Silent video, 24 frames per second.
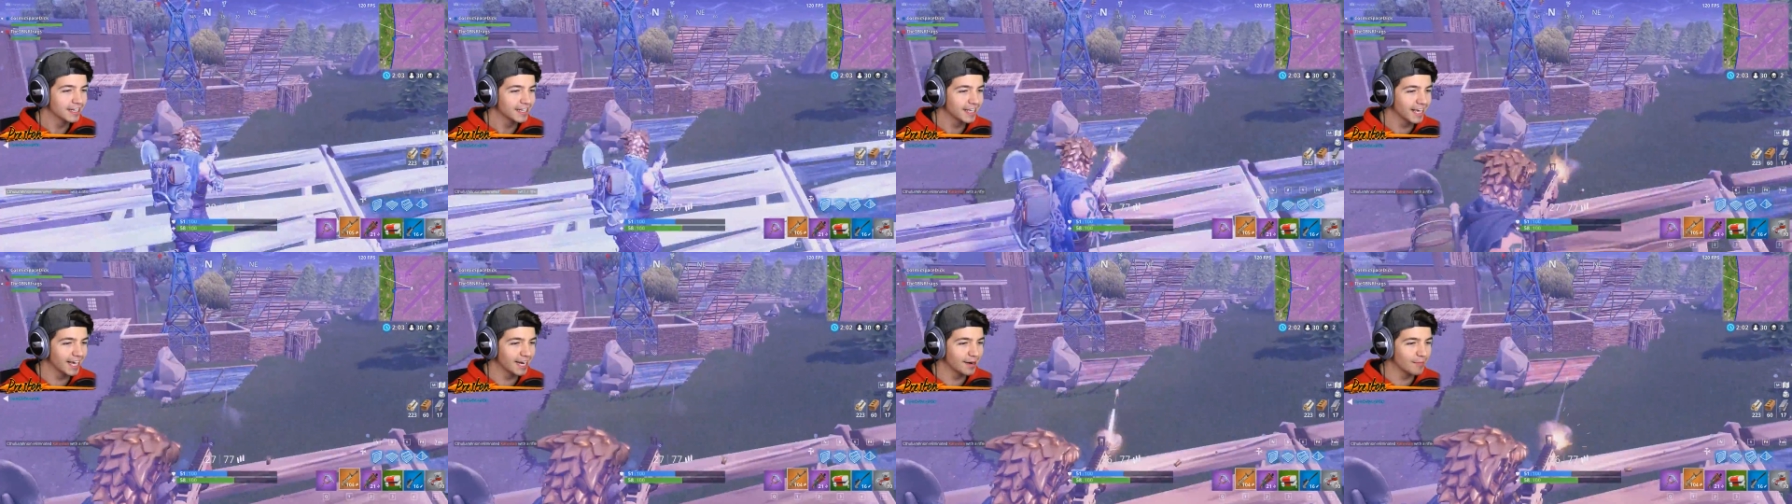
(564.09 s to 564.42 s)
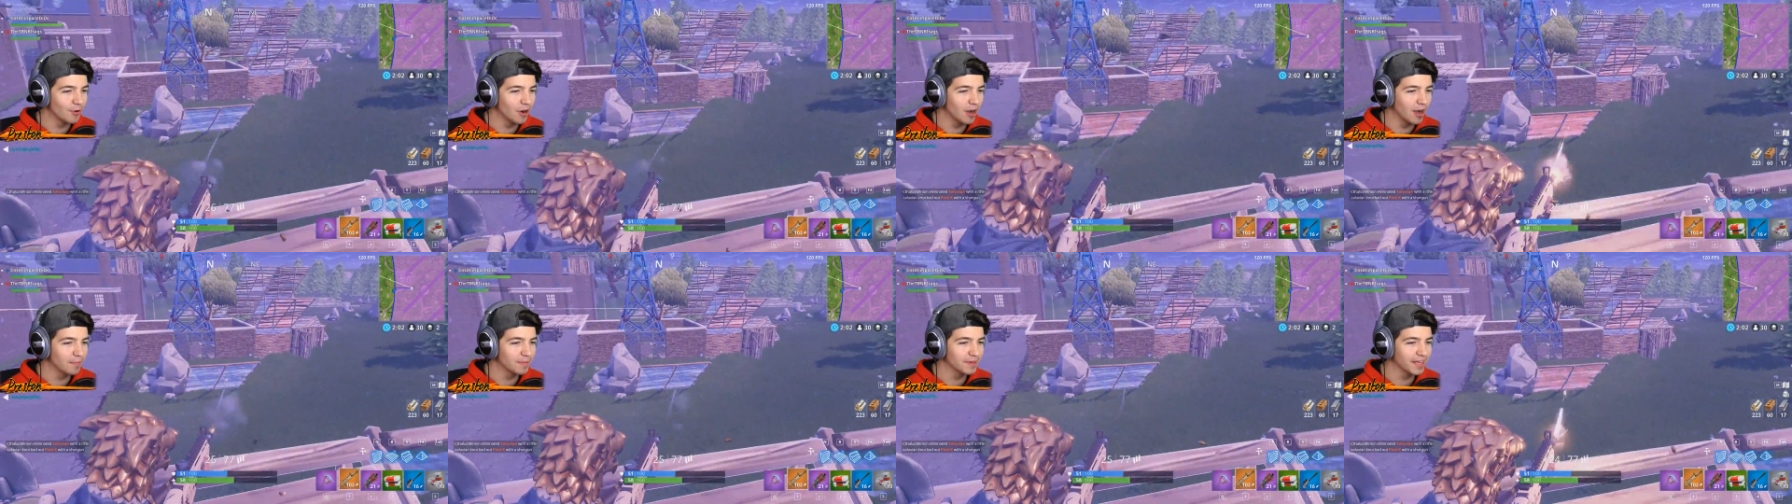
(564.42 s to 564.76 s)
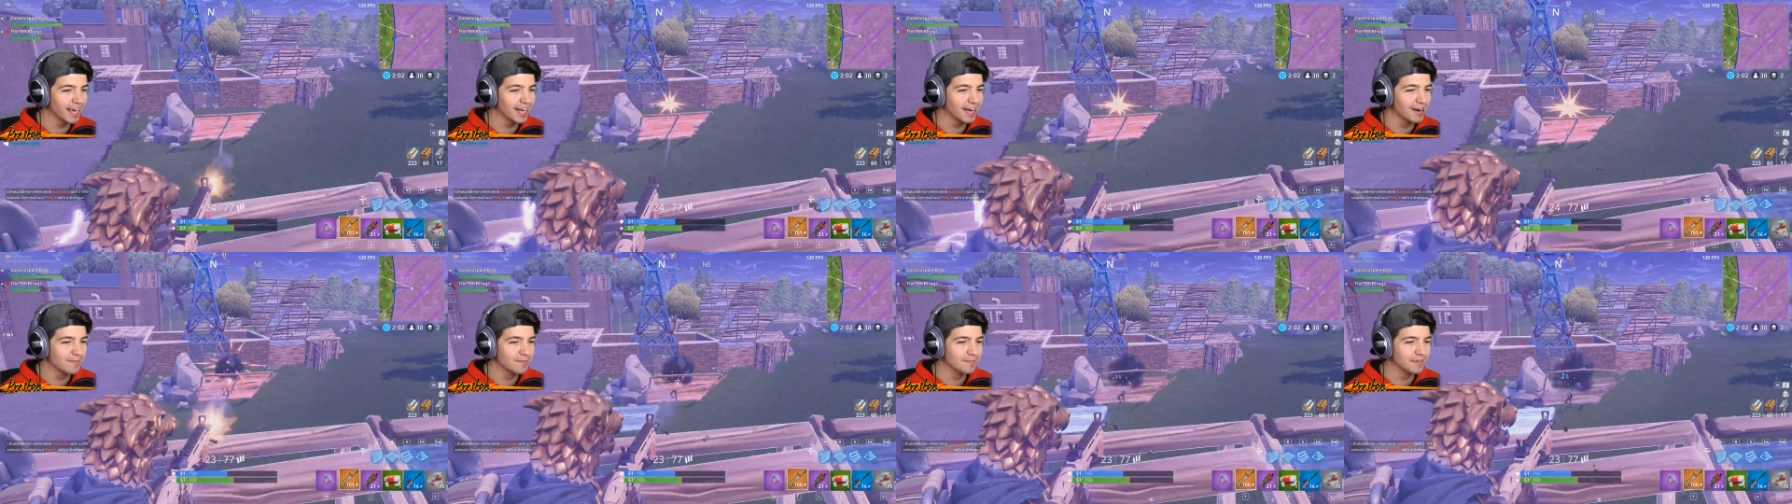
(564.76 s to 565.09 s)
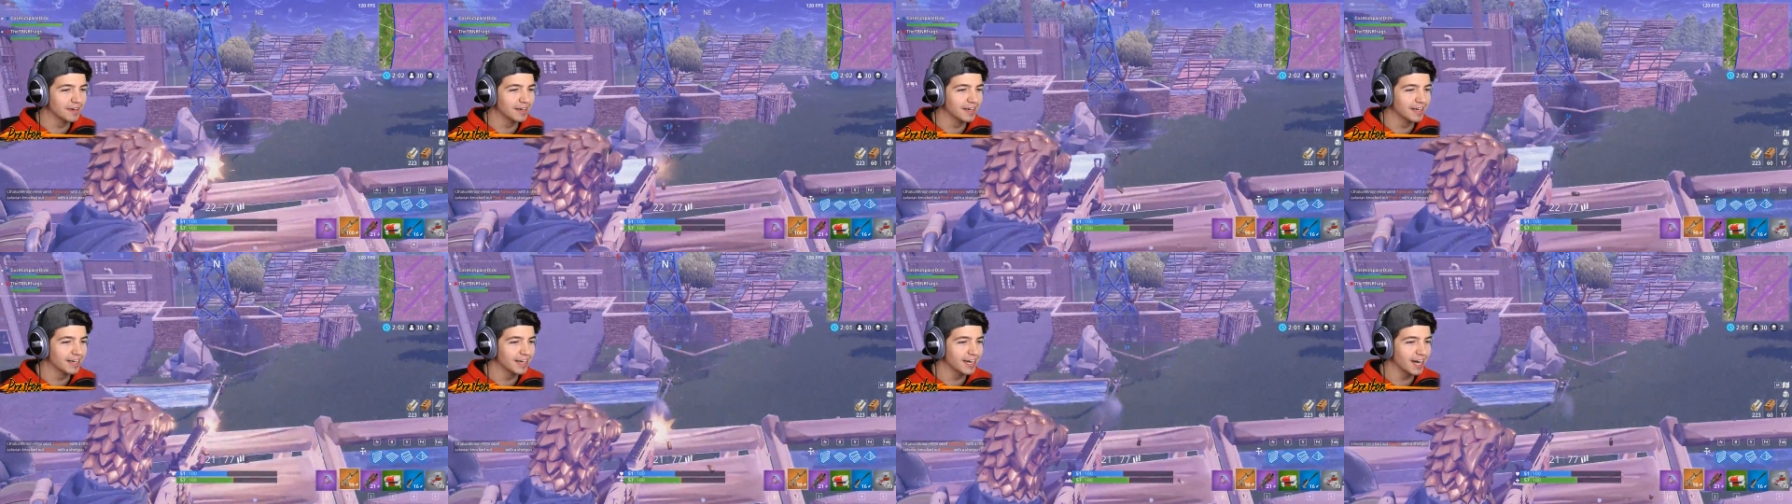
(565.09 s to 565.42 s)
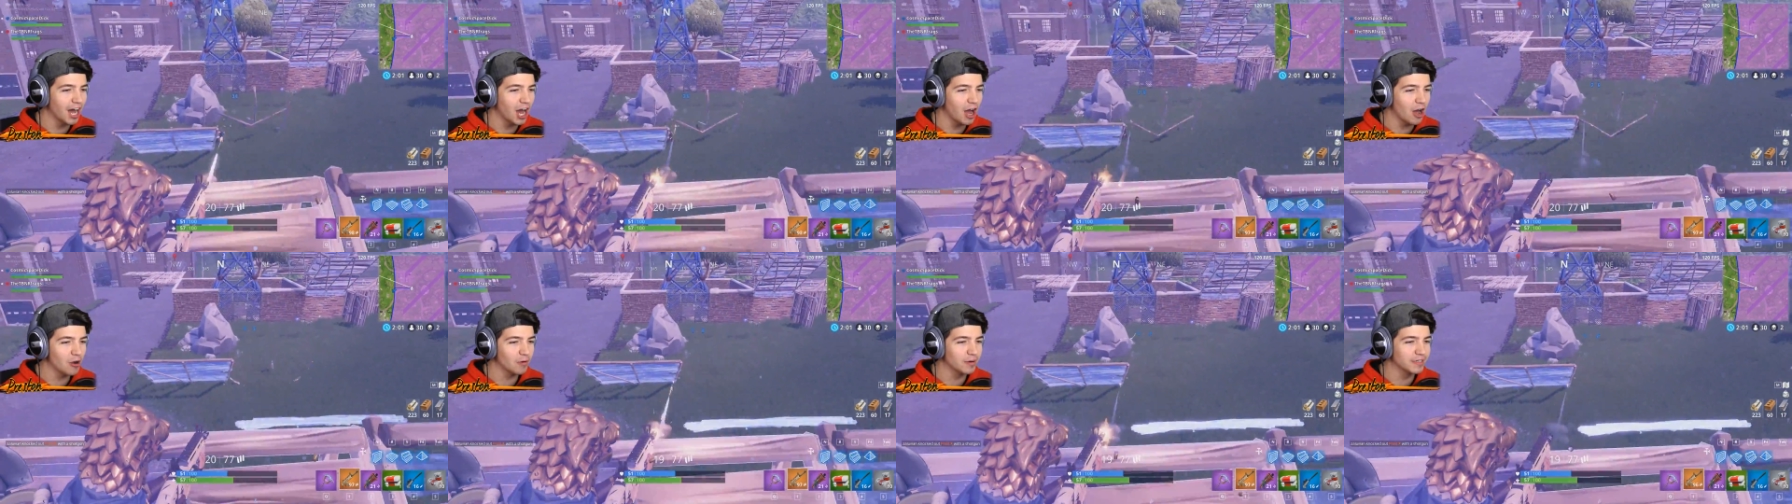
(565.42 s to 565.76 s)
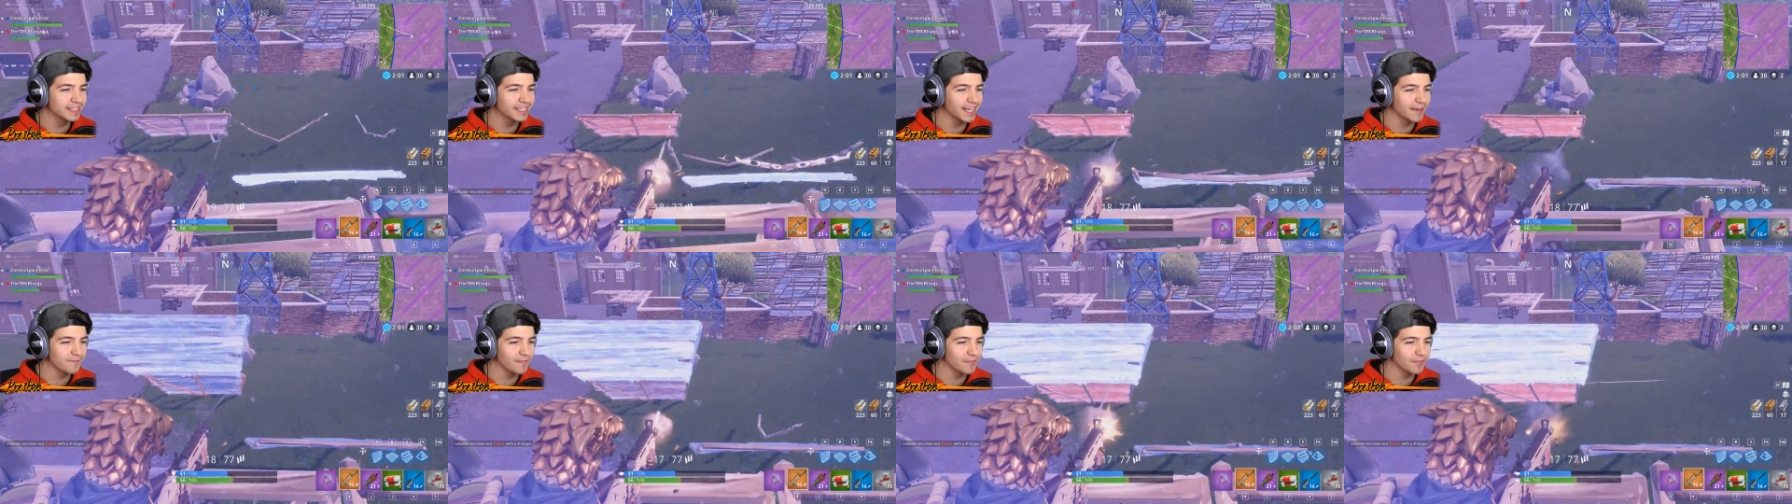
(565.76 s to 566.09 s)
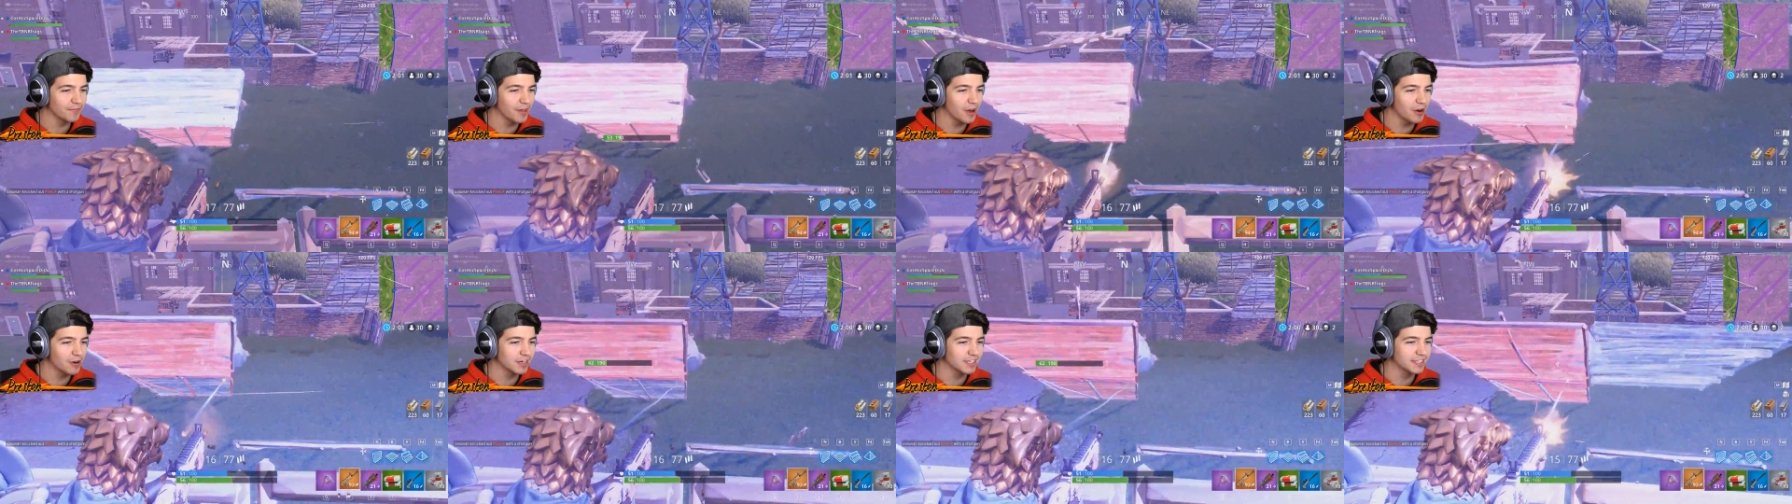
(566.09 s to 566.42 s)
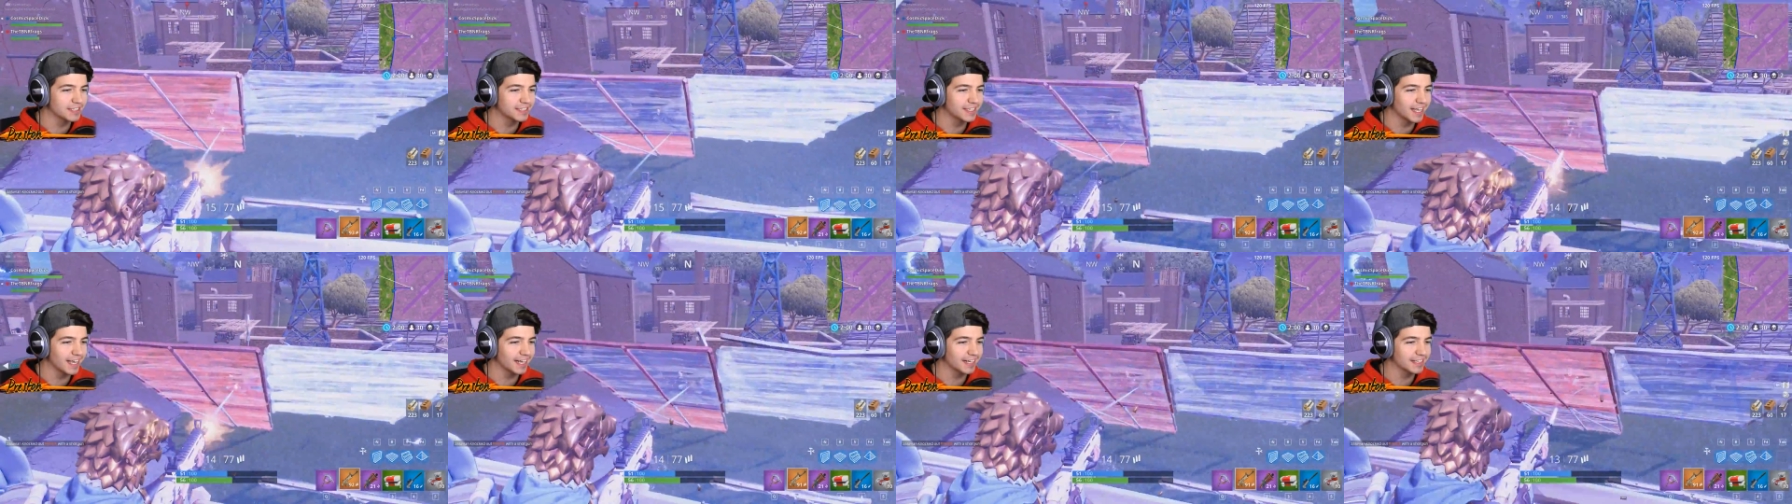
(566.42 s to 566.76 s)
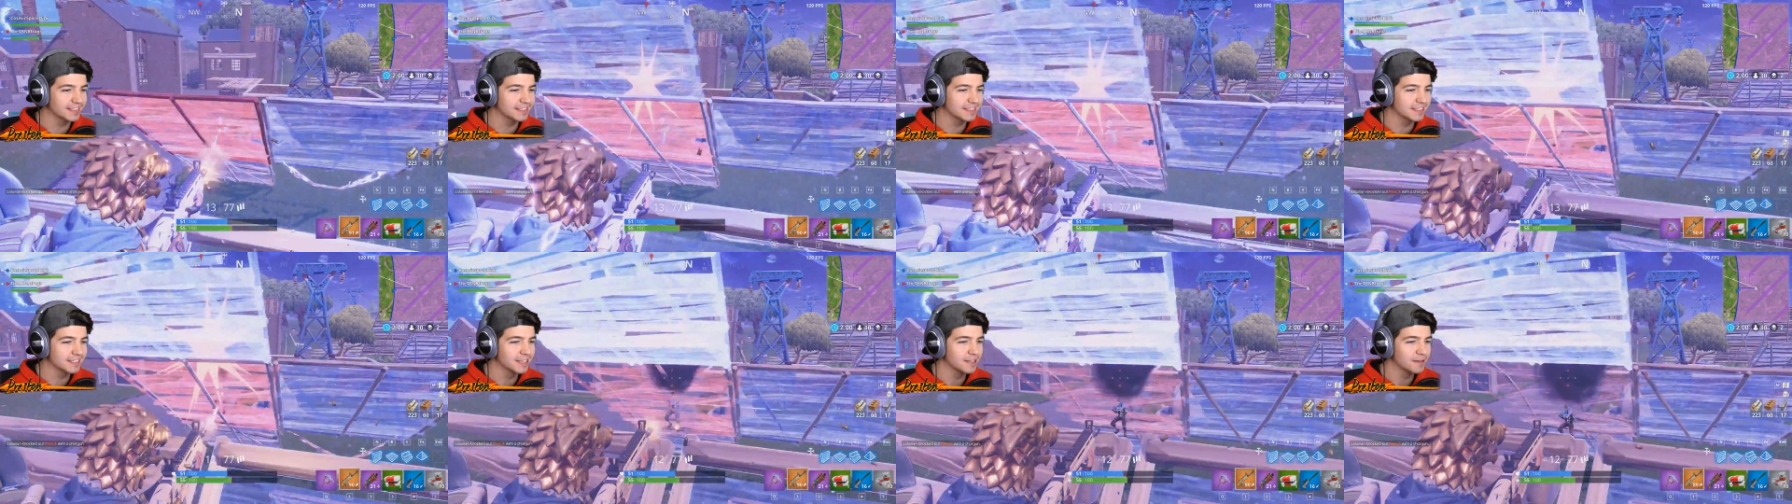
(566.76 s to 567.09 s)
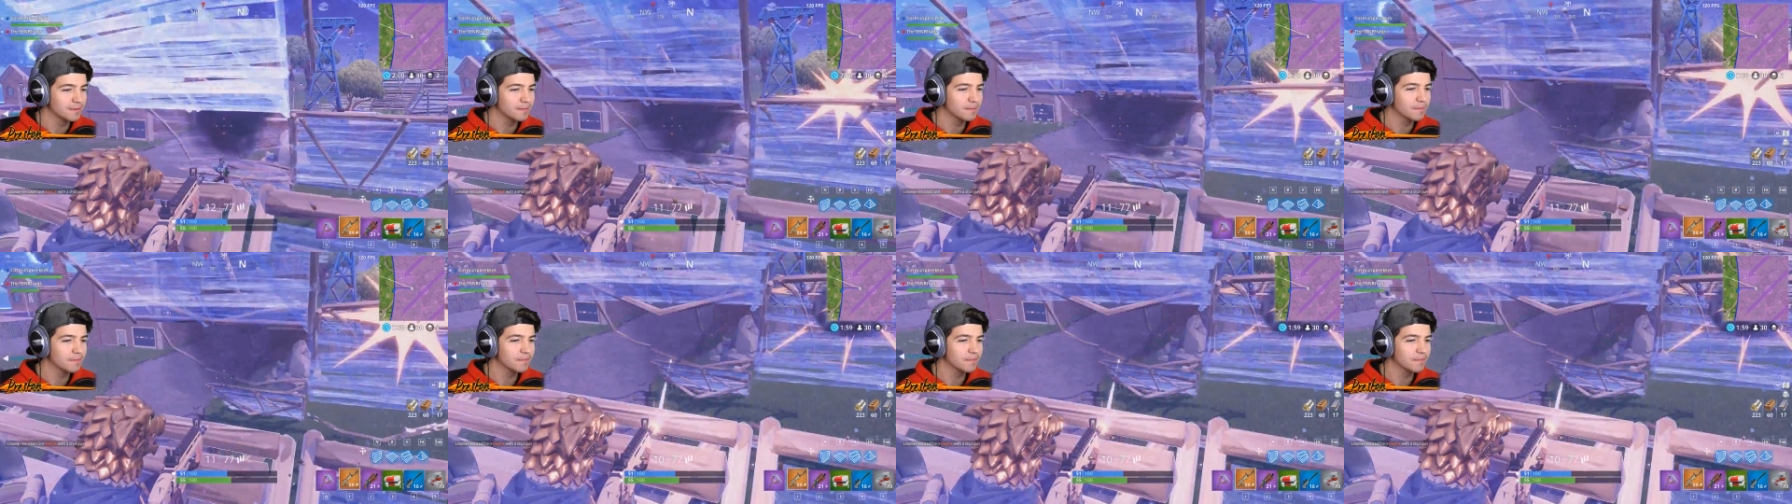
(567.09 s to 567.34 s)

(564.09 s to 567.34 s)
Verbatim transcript: Get him, Rob. Get him. Oh, he's hit for 36.